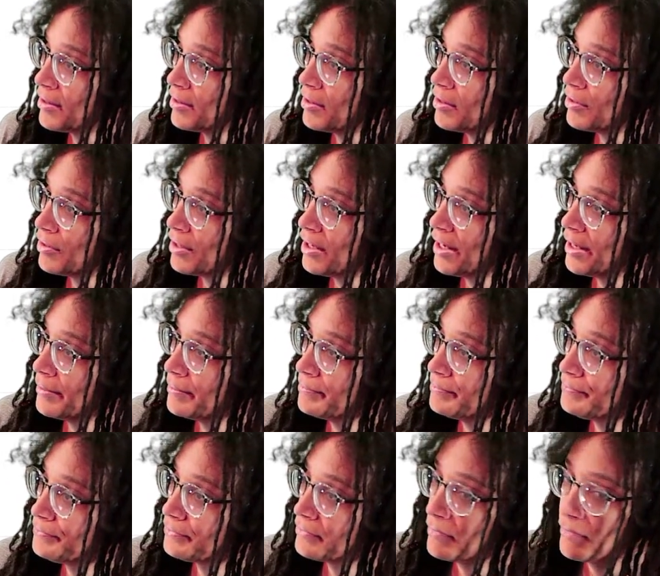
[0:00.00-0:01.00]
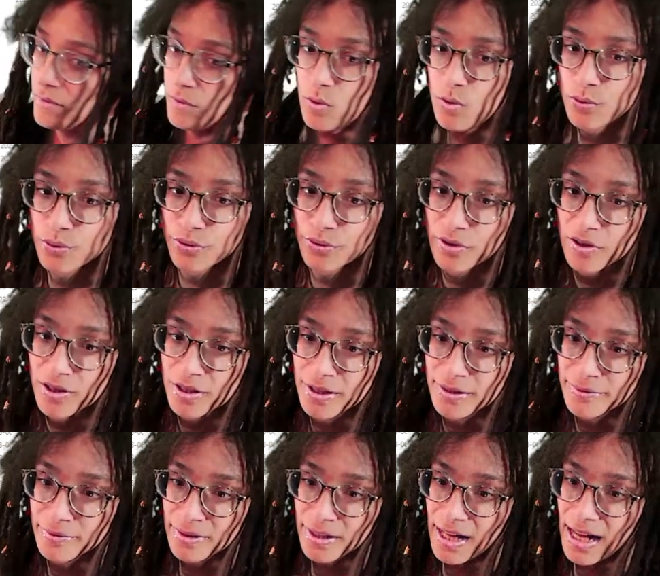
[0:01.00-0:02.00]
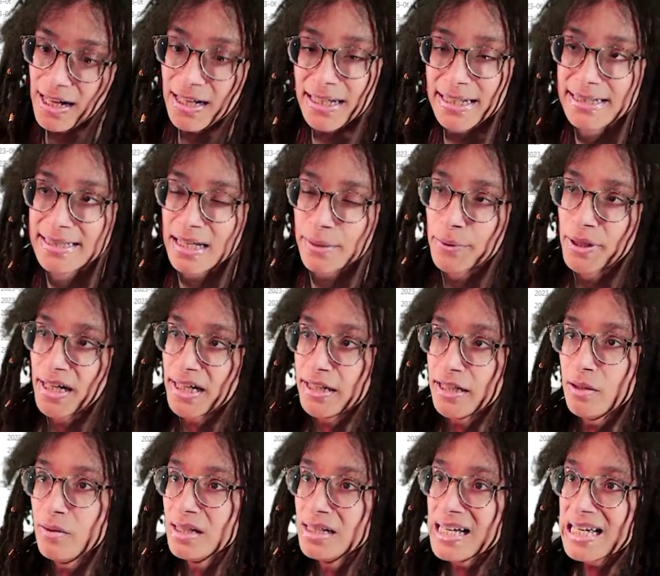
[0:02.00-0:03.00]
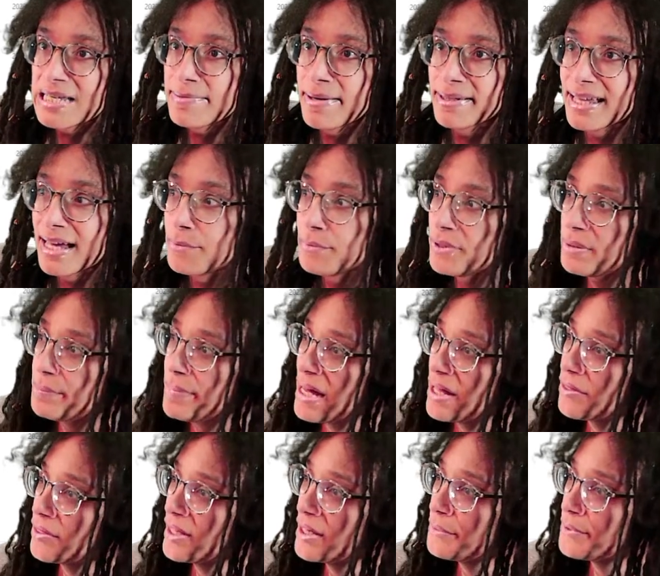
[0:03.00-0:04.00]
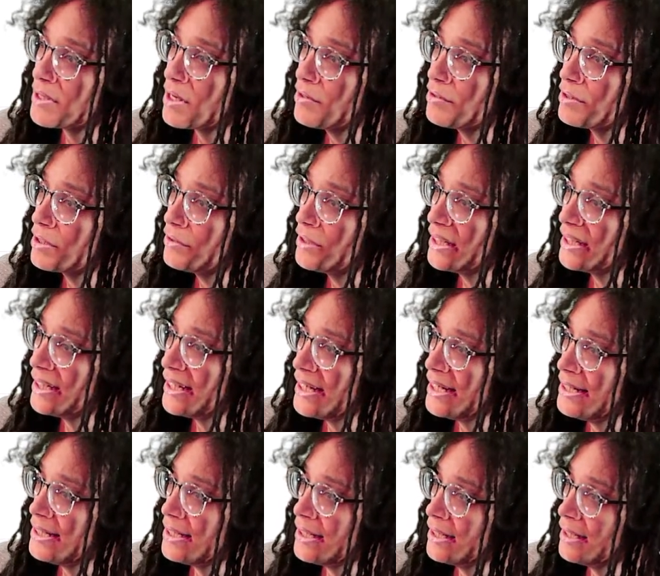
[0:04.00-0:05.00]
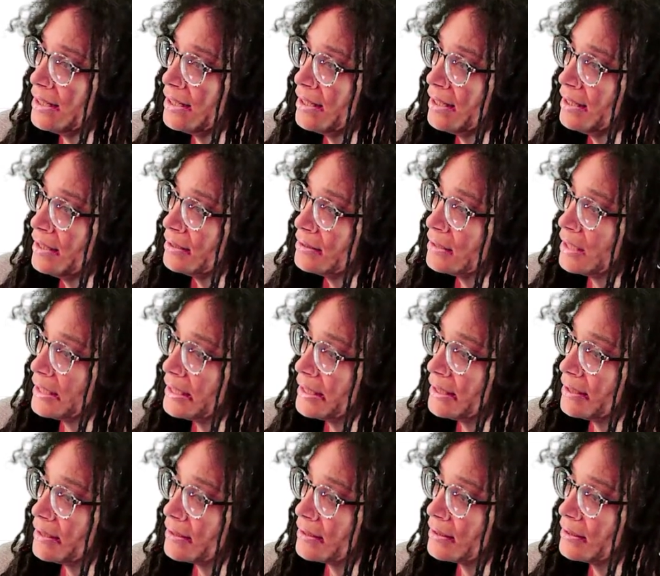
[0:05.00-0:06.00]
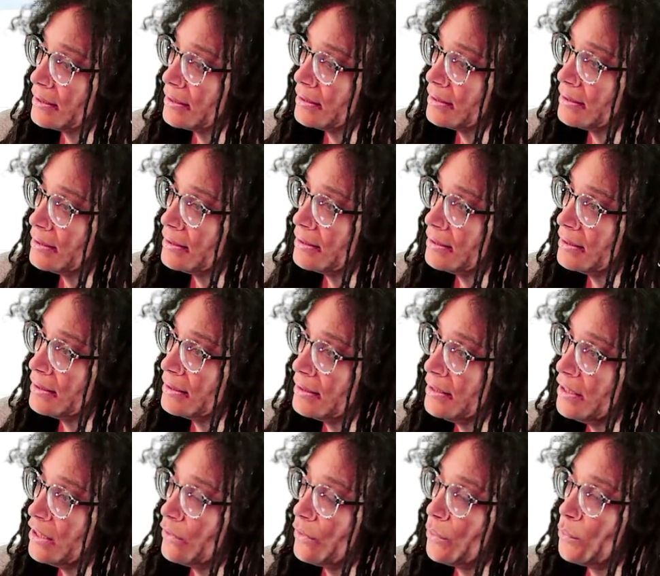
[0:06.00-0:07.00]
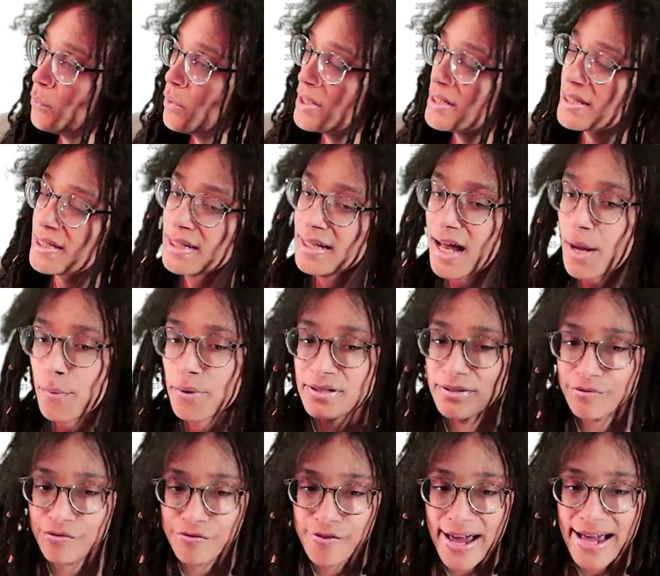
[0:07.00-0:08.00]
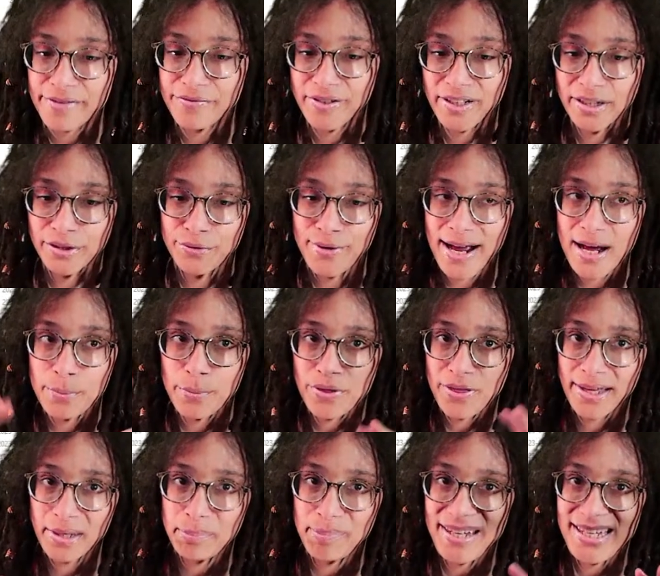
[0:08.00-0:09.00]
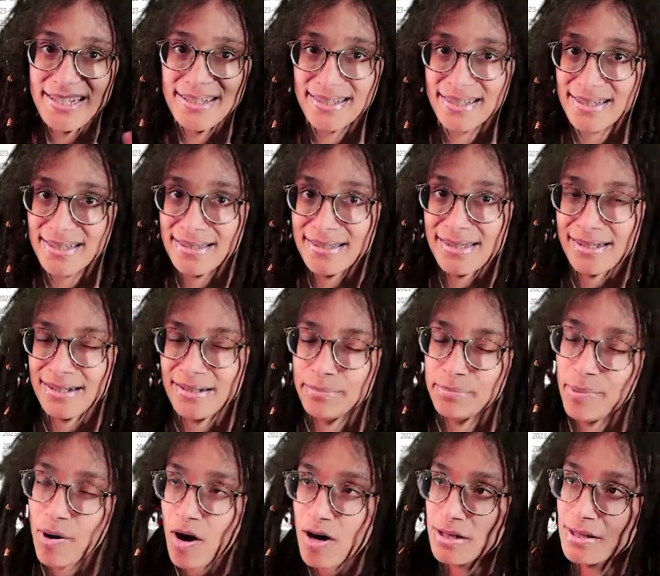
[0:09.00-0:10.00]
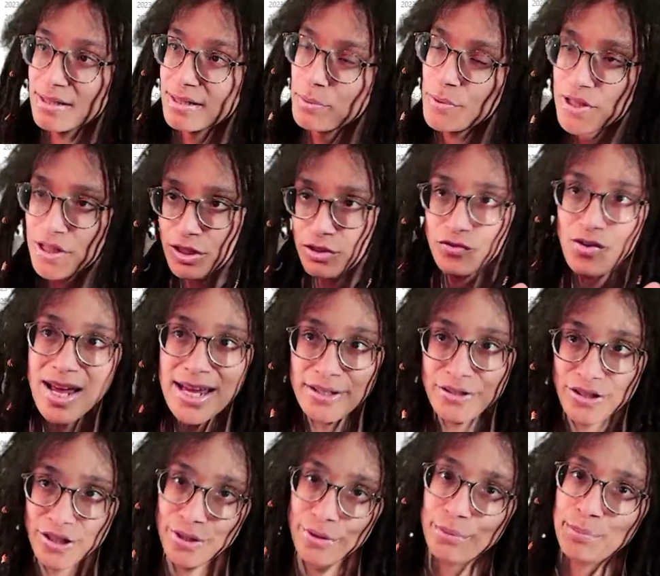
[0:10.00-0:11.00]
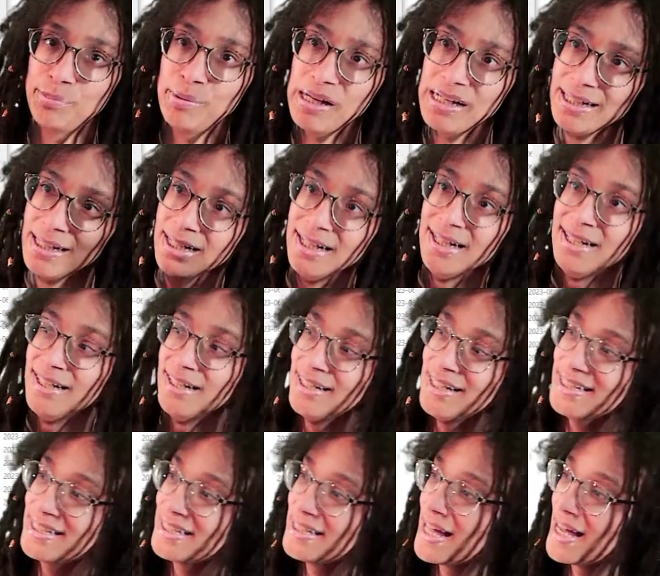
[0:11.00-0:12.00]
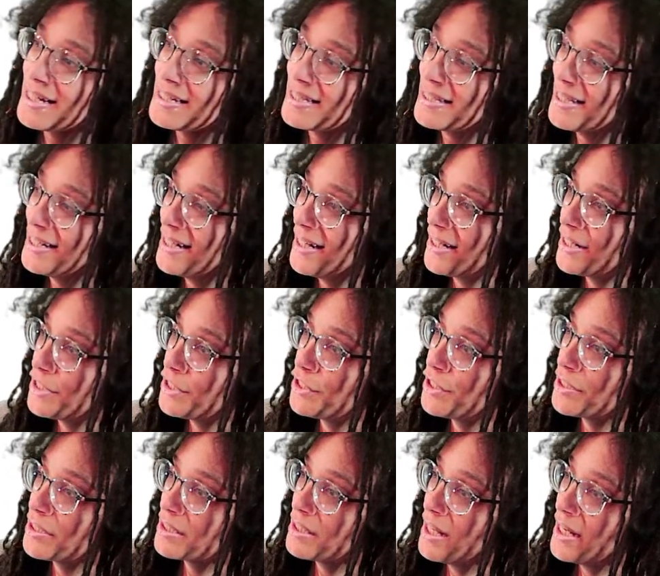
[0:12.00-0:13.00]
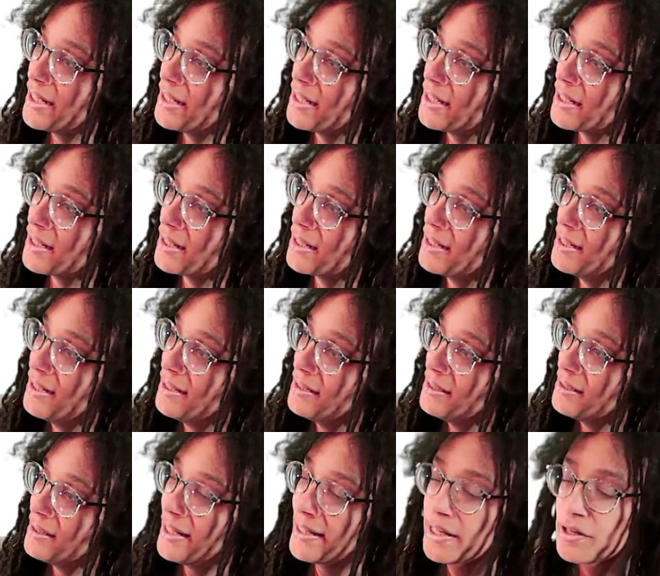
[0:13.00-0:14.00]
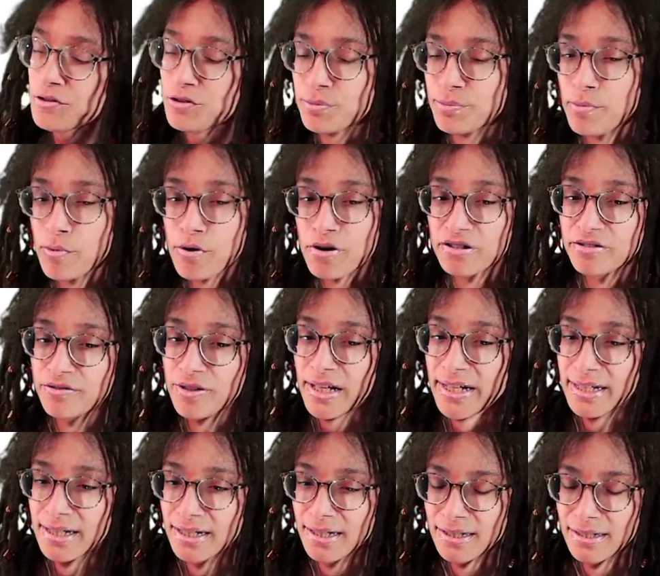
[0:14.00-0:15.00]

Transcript: Okay. Oof. I liked that one. You know what I liked about that one, Beth? It was also like easy. Like, you know, I wasn't faffing around with like pieces and parts, which is fine too, but it's nice that I could just like it was more of like